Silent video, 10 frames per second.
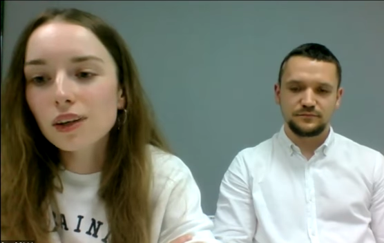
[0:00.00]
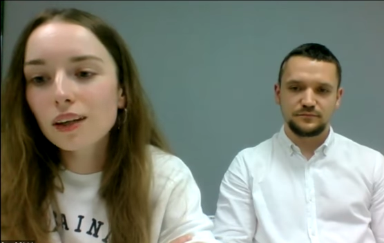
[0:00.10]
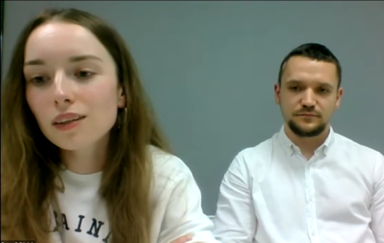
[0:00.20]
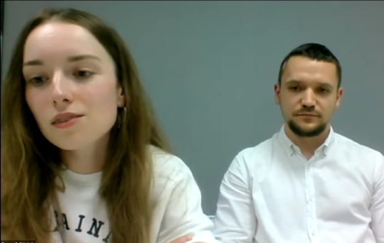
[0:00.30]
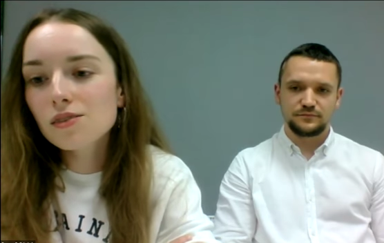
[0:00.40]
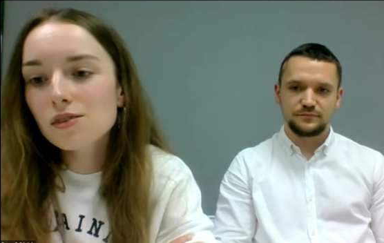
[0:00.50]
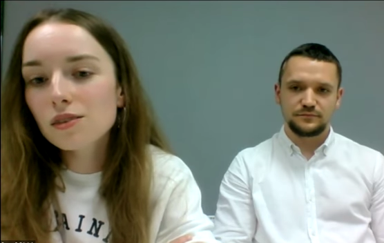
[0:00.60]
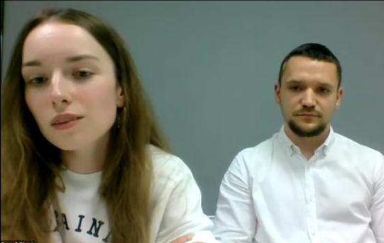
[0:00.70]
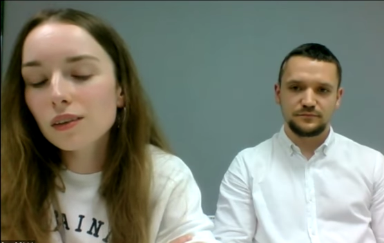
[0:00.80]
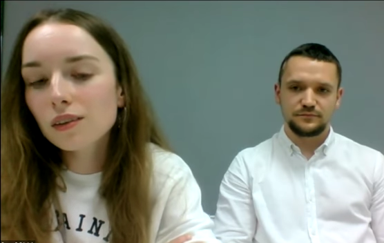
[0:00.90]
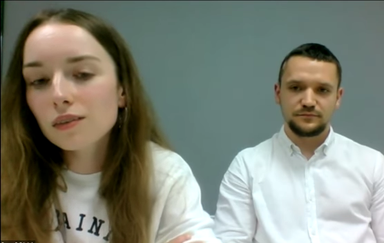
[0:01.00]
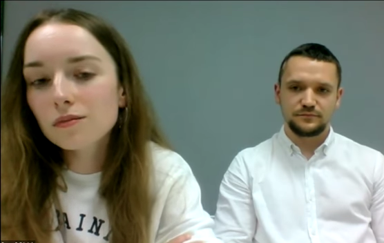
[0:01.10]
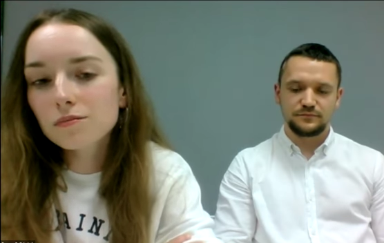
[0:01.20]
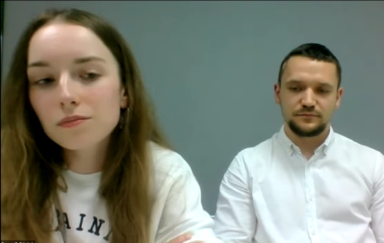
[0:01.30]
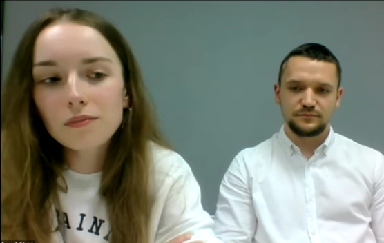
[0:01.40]
Speaker 1: And uh,
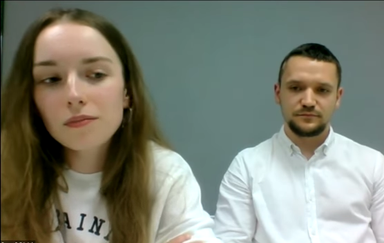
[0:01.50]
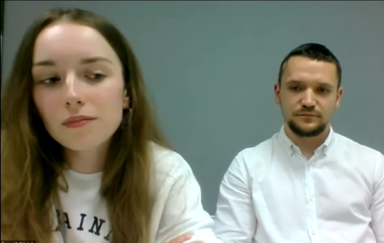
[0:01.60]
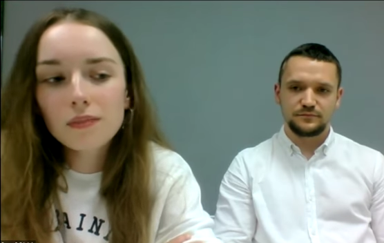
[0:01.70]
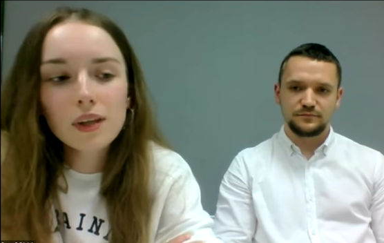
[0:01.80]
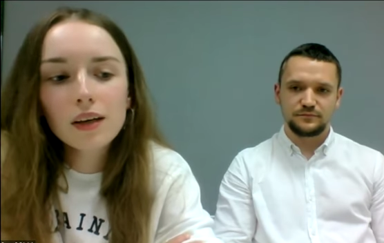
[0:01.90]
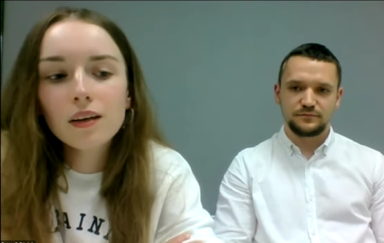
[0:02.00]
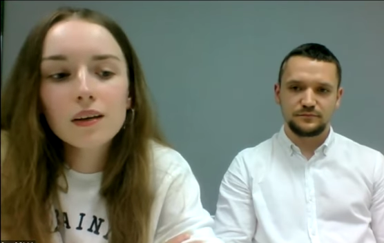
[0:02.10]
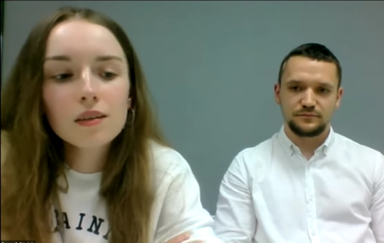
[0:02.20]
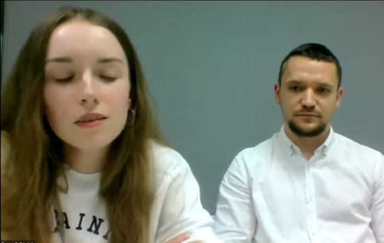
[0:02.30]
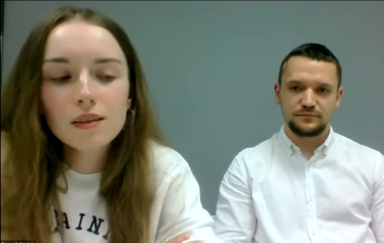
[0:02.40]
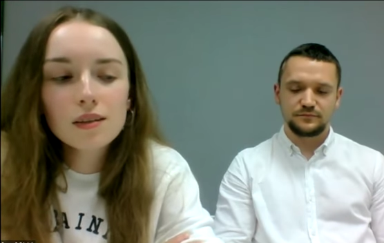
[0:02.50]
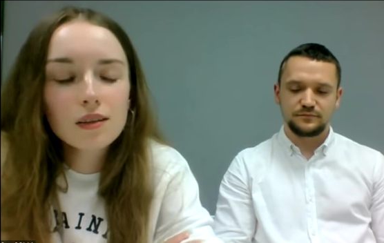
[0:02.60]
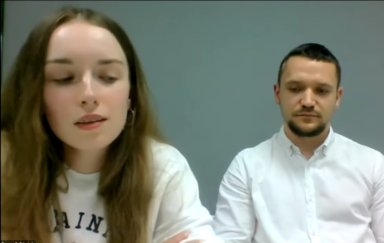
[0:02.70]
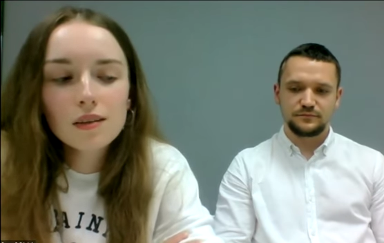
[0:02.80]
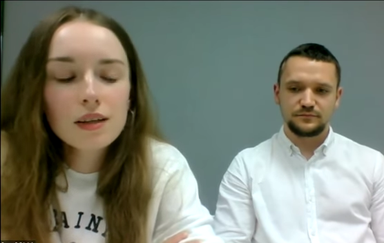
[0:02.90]
they are
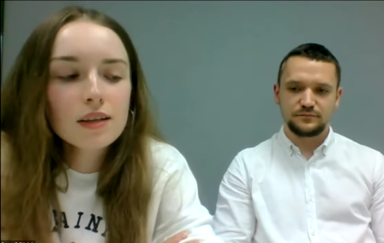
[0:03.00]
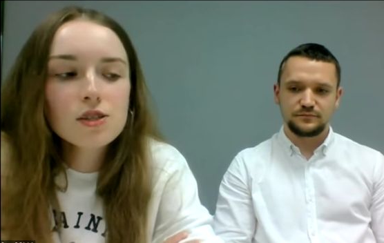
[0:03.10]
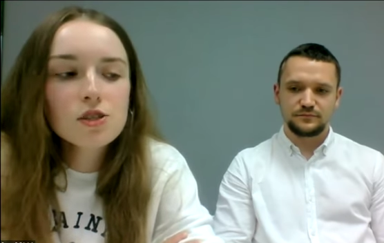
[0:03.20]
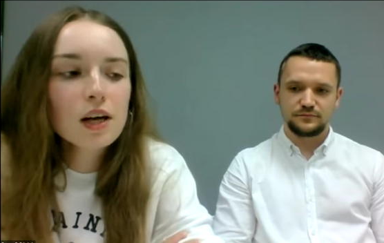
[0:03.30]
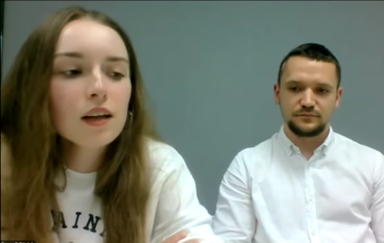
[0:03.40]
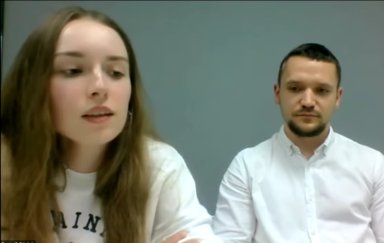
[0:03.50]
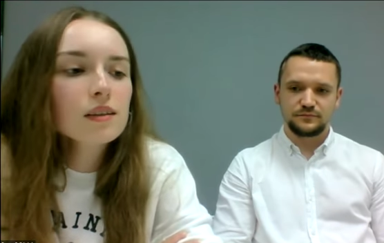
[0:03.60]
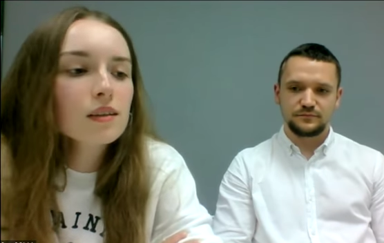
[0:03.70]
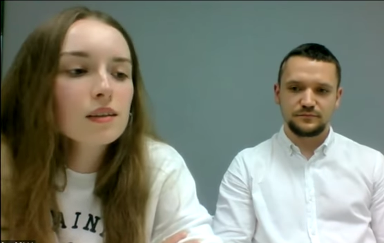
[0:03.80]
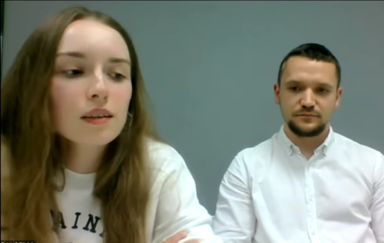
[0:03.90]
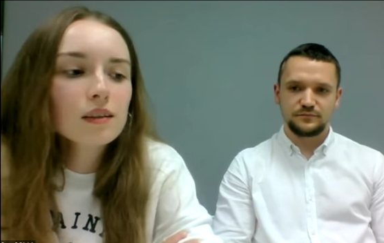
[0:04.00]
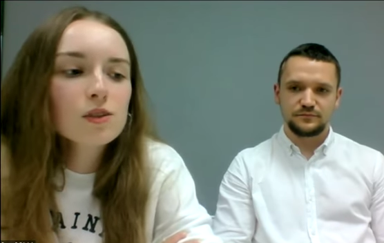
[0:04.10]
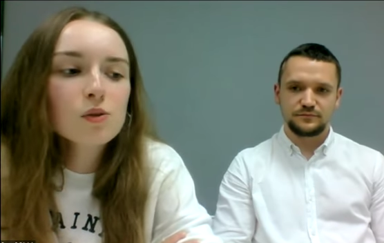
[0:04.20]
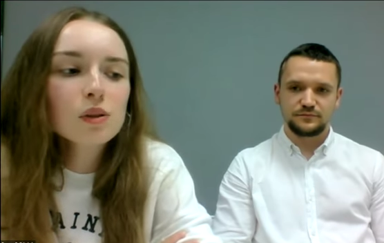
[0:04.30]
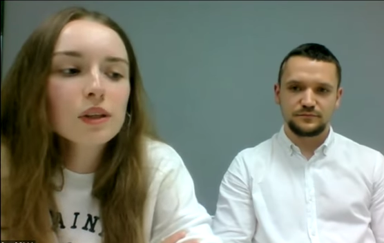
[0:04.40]
they're shelling the
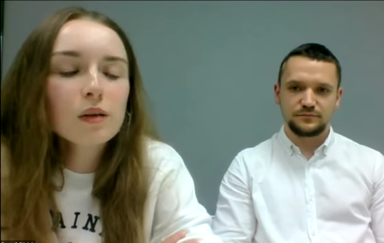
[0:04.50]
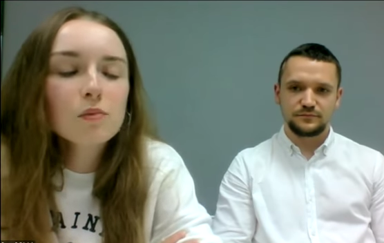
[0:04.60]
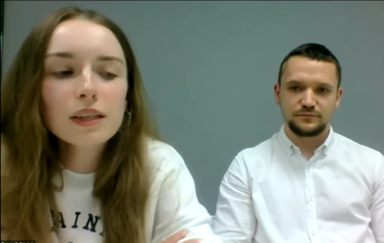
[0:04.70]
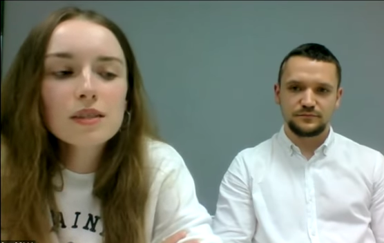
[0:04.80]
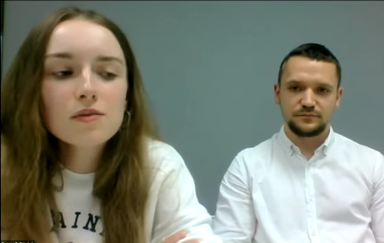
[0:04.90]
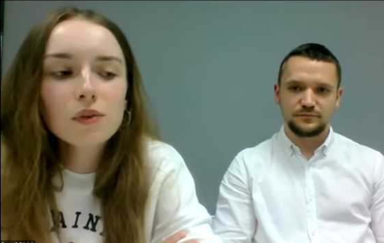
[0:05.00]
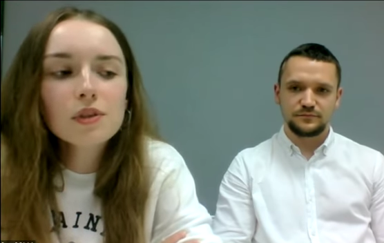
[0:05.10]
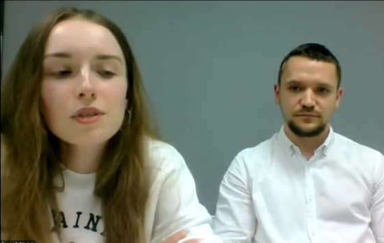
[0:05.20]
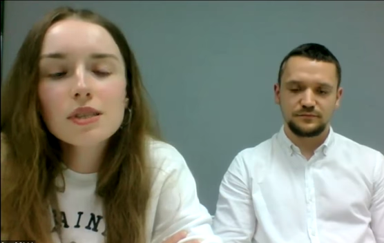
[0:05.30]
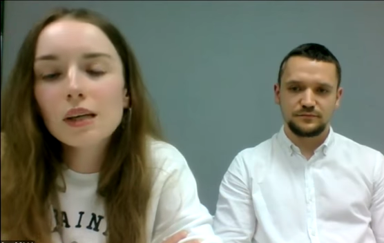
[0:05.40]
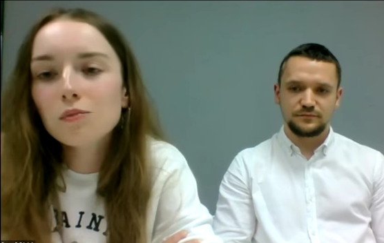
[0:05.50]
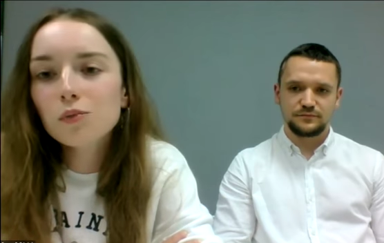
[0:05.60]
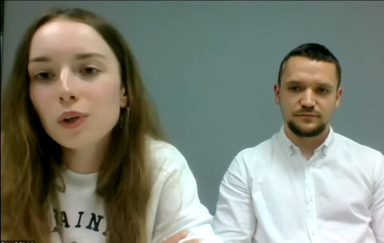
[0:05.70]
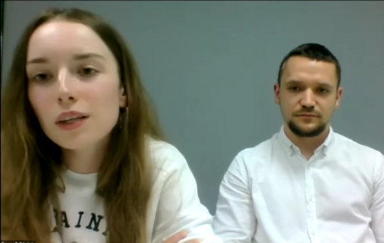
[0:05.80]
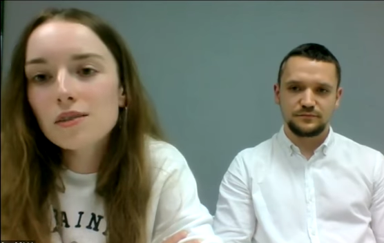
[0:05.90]
nuclear plants for the same
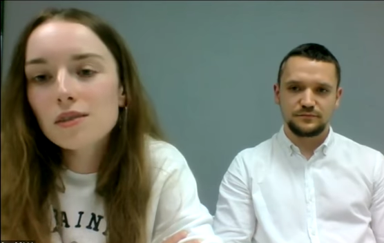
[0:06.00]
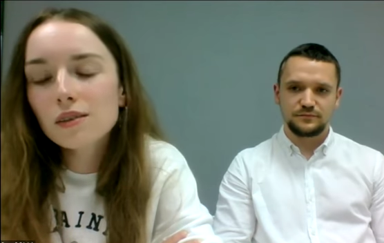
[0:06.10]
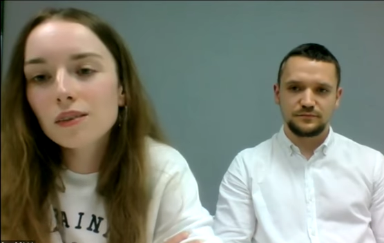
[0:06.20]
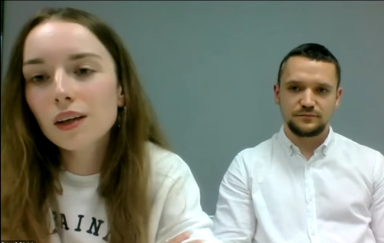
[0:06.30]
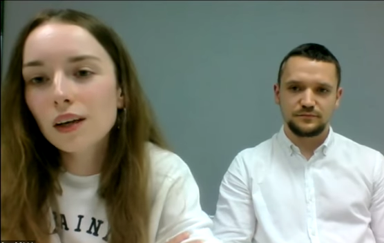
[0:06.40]
reason.